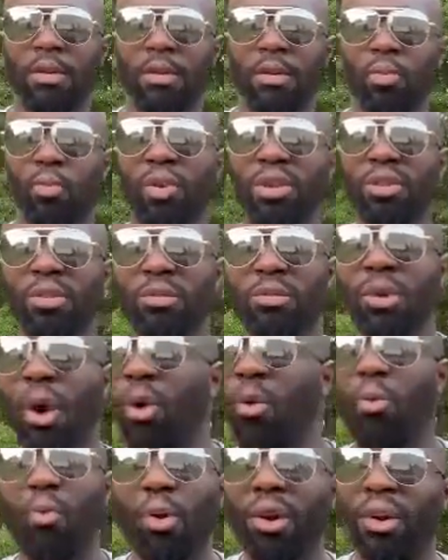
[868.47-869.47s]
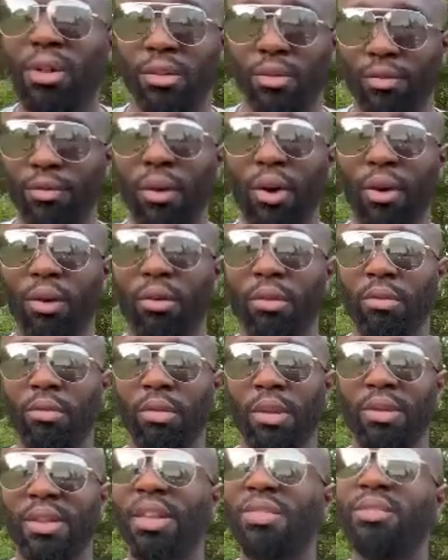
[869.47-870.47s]
when you don't want it to fall.
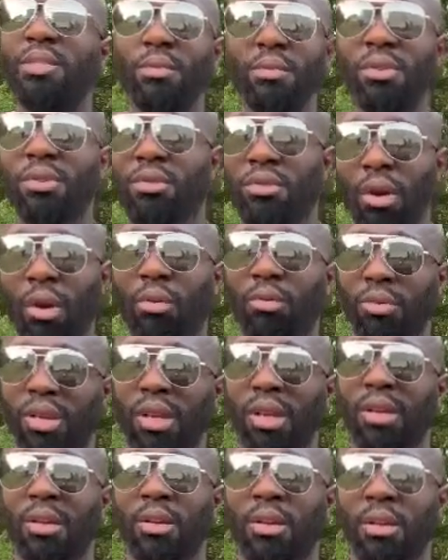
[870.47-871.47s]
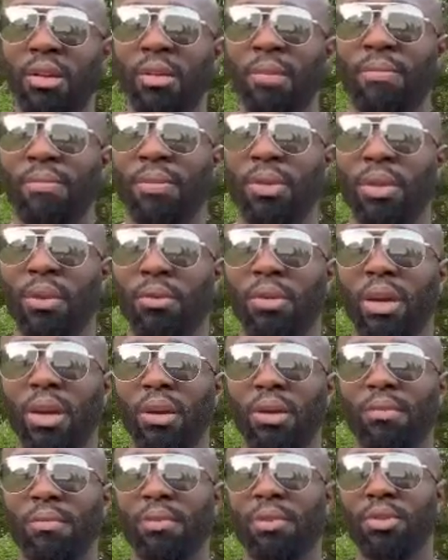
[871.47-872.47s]
And that's something you don't need.
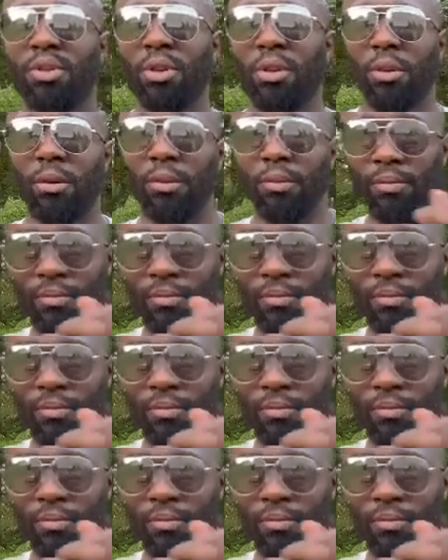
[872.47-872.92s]
Okay? So,